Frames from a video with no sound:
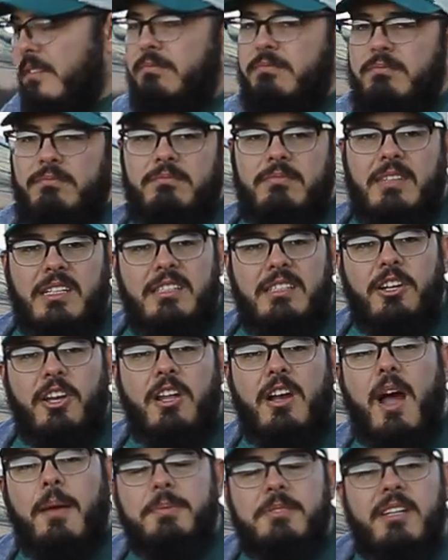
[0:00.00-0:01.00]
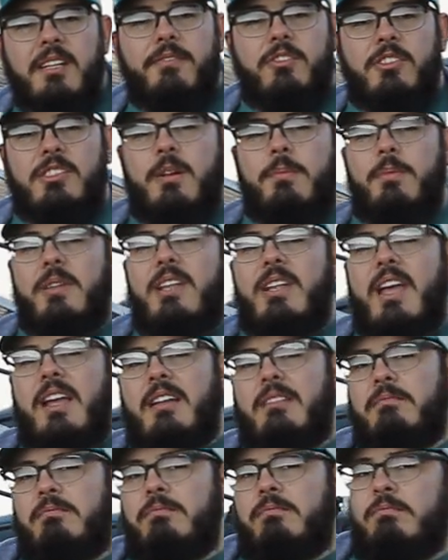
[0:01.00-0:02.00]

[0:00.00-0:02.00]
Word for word: I, it's a good option for someone that